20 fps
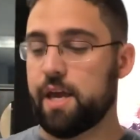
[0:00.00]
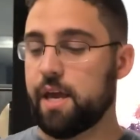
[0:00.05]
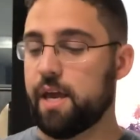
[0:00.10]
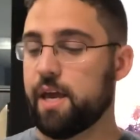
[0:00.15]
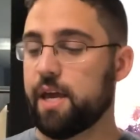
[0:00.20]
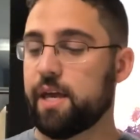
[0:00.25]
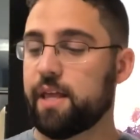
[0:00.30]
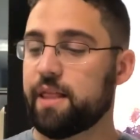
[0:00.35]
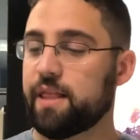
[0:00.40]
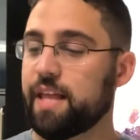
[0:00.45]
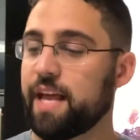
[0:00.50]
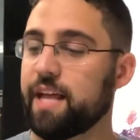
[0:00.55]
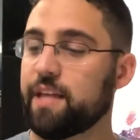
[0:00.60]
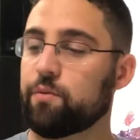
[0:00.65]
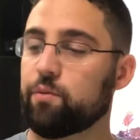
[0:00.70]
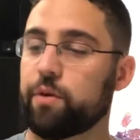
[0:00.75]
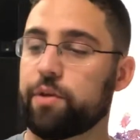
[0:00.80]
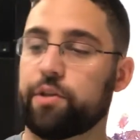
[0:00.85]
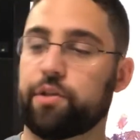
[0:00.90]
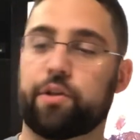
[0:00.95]
and
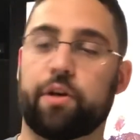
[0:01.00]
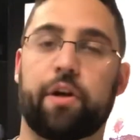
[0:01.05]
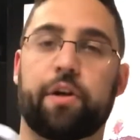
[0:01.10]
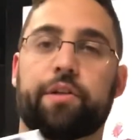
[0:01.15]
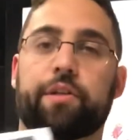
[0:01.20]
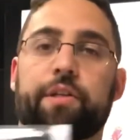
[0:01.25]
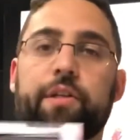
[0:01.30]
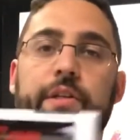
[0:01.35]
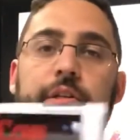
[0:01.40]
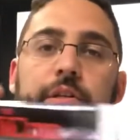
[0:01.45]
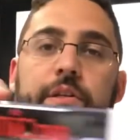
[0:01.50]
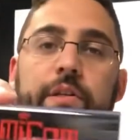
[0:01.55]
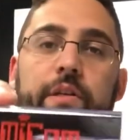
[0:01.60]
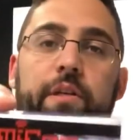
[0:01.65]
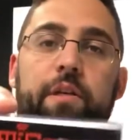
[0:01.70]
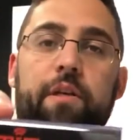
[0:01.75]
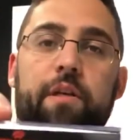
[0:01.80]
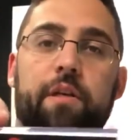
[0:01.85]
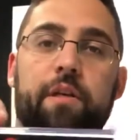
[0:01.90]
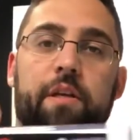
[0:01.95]
that's what
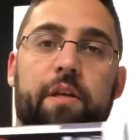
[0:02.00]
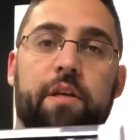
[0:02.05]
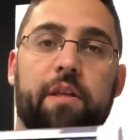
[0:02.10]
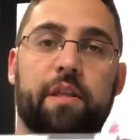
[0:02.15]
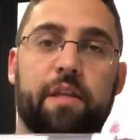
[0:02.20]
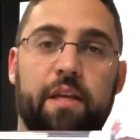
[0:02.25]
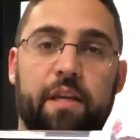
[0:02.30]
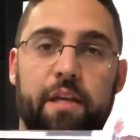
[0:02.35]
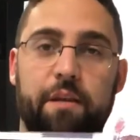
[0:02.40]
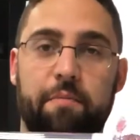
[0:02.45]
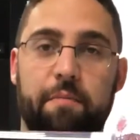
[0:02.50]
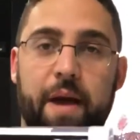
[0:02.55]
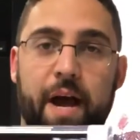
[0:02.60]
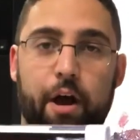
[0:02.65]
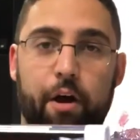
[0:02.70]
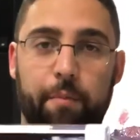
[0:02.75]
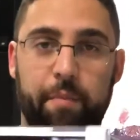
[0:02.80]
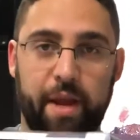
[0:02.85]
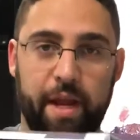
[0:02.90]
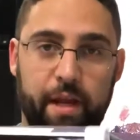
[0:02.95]
charges the
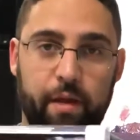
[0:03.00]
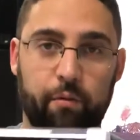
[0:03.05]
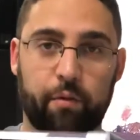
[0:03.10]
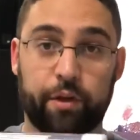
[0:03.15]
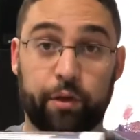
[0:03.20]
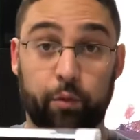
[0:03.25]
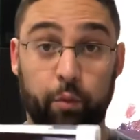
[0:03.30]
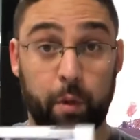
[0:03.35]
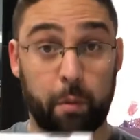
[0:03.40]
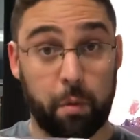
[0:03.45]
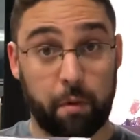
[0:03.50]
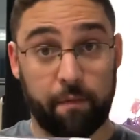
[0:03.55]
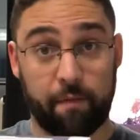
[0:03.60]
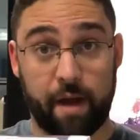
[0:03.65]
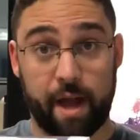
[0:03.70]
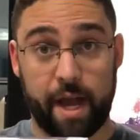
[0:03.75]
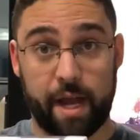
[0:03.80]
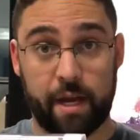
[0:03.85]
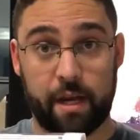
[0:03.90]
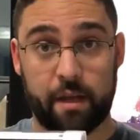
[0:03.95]
power bank, which we
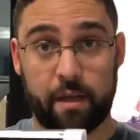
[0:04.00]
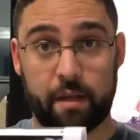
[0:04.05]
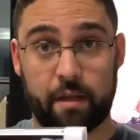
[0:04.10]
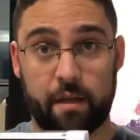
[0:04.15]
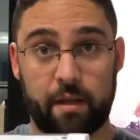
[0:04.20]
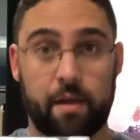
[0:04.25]
provide.